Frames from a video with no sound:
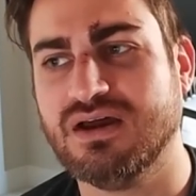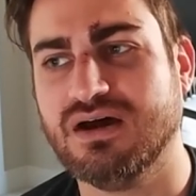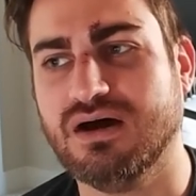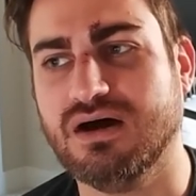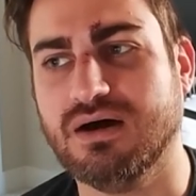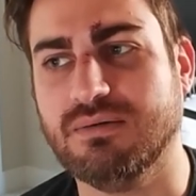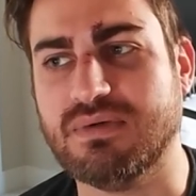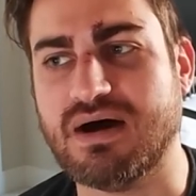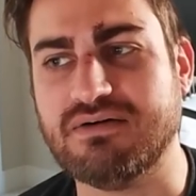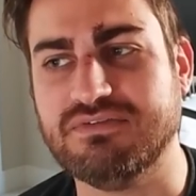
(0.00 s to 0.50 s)

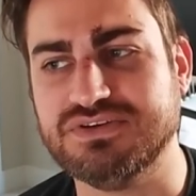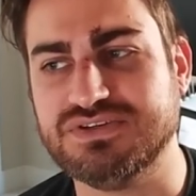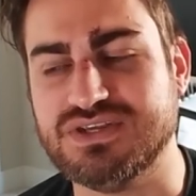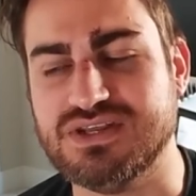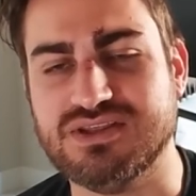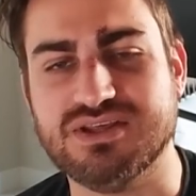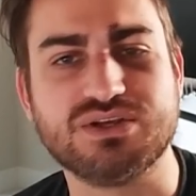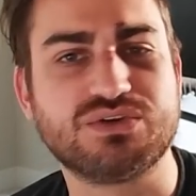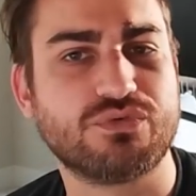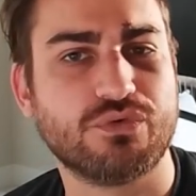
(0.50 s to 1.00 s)
Um, obviously,
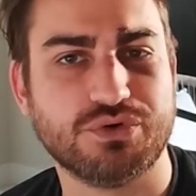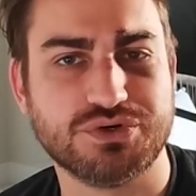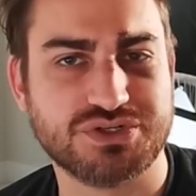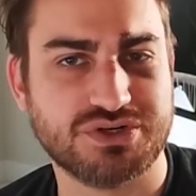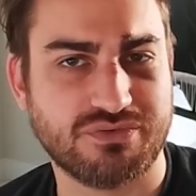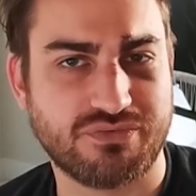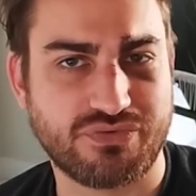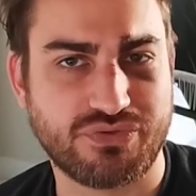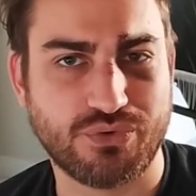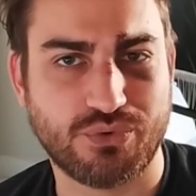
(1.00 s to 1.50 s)
this
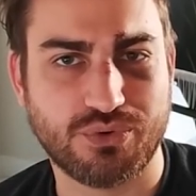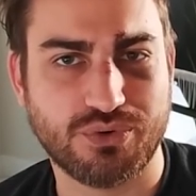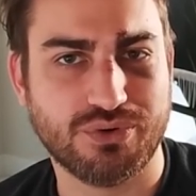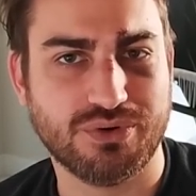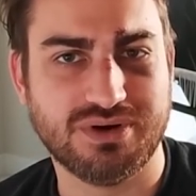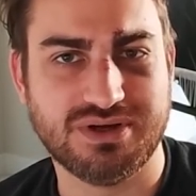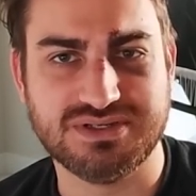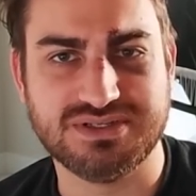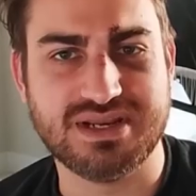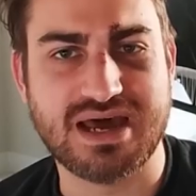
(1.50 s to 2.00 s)
version of
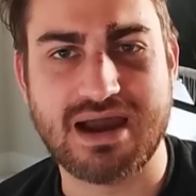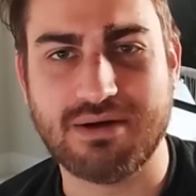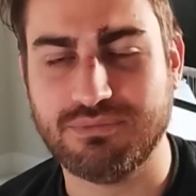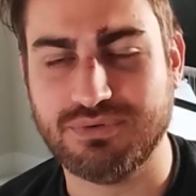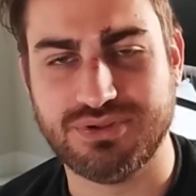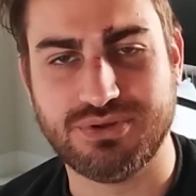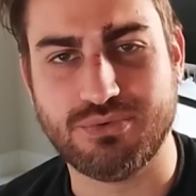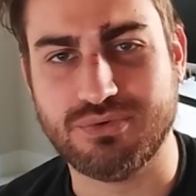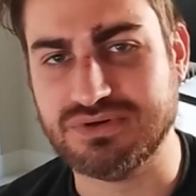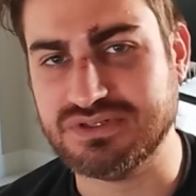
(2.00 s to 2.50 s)
Thor is not
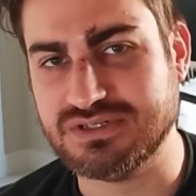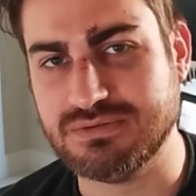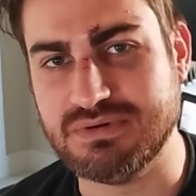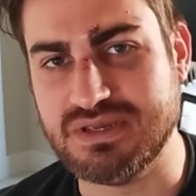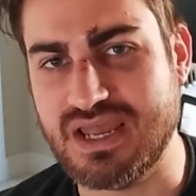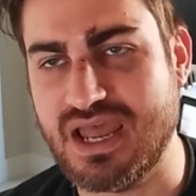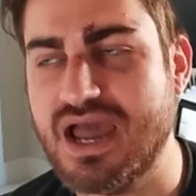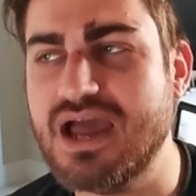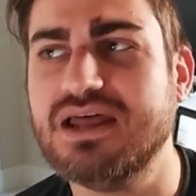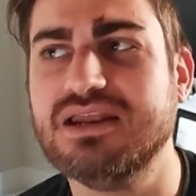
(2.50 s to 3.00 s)
really going to
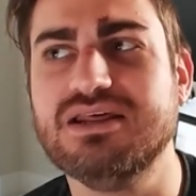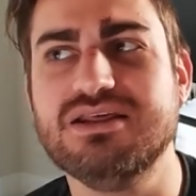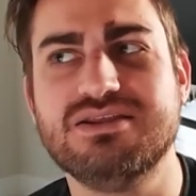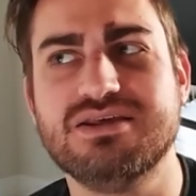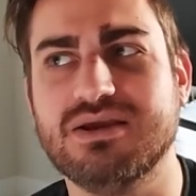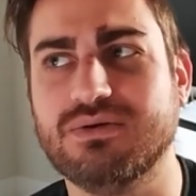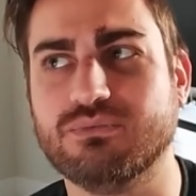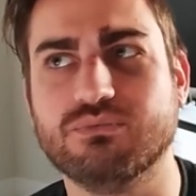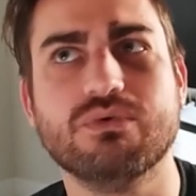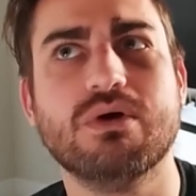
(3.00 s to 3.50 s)
be
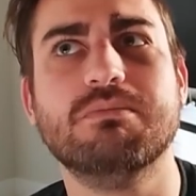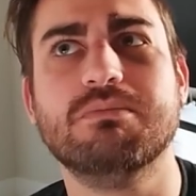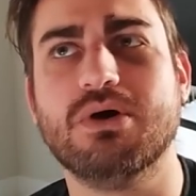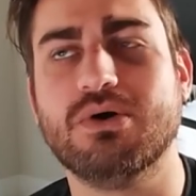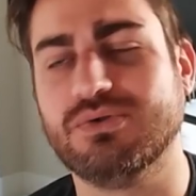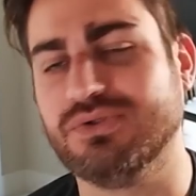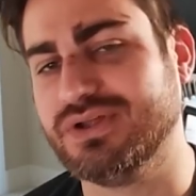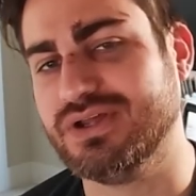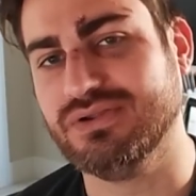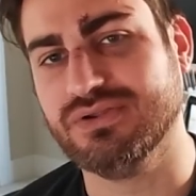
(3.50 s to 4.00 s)
anything
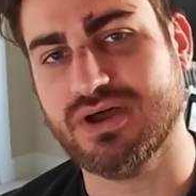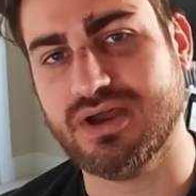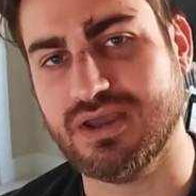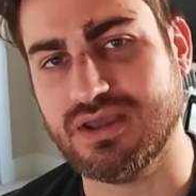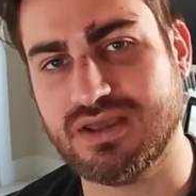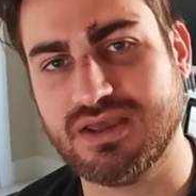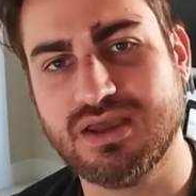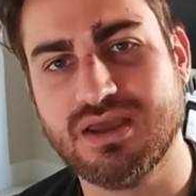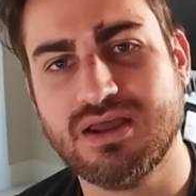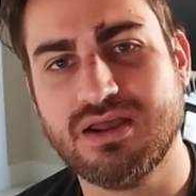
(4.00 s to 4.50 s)
remotely
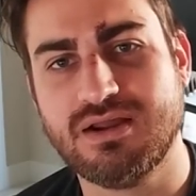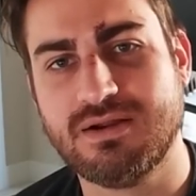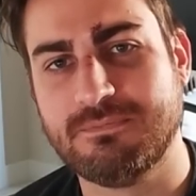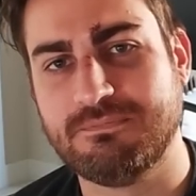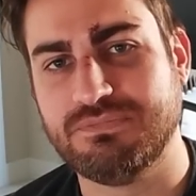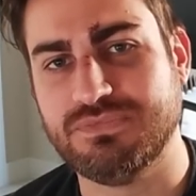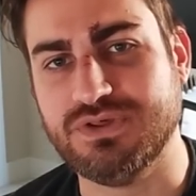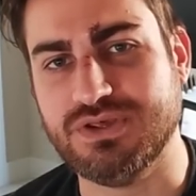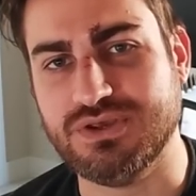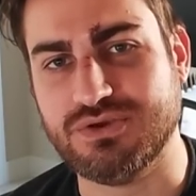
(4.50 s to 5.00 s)
like
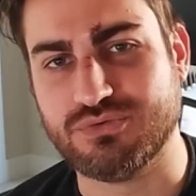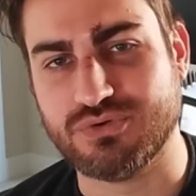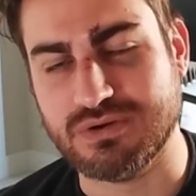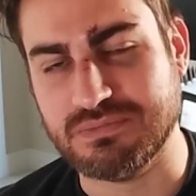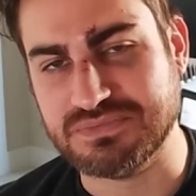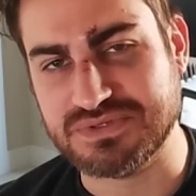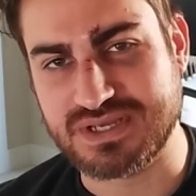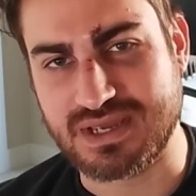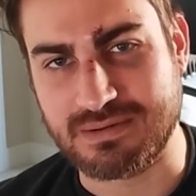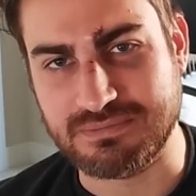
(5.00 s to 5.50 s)
the
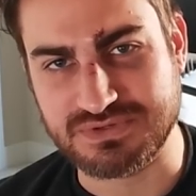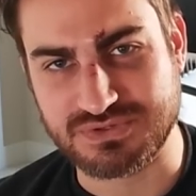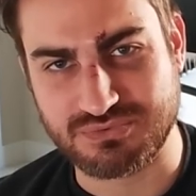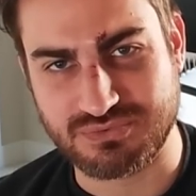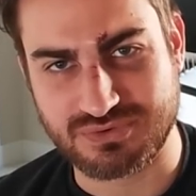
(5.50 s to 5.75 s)
Chris Hemsworth